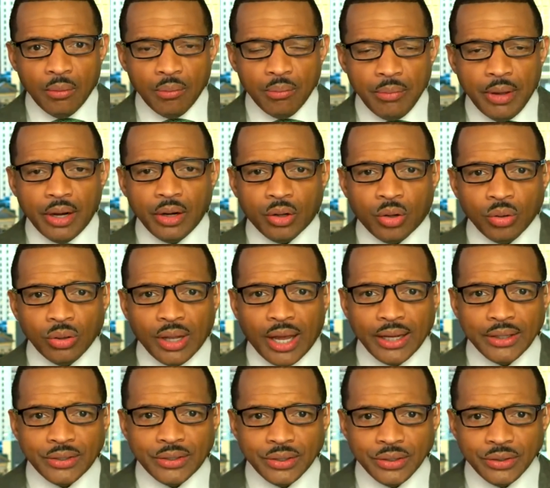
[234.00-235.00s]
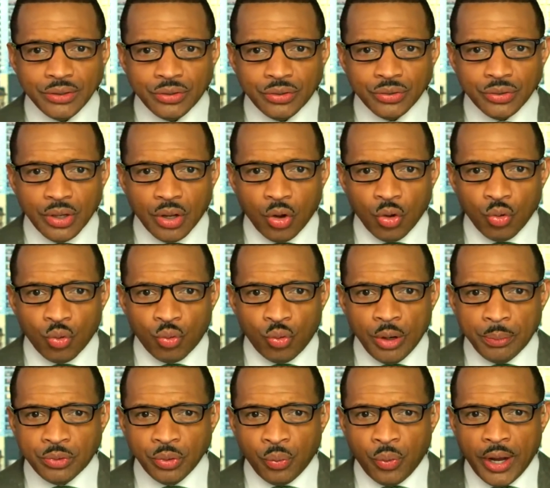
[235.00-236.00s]
medical license
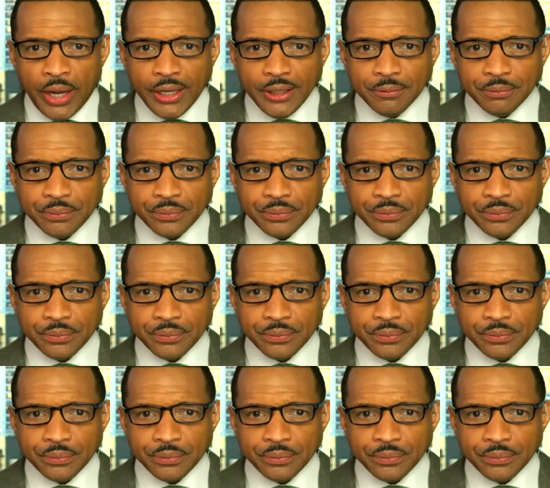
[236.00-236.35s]
ripped away.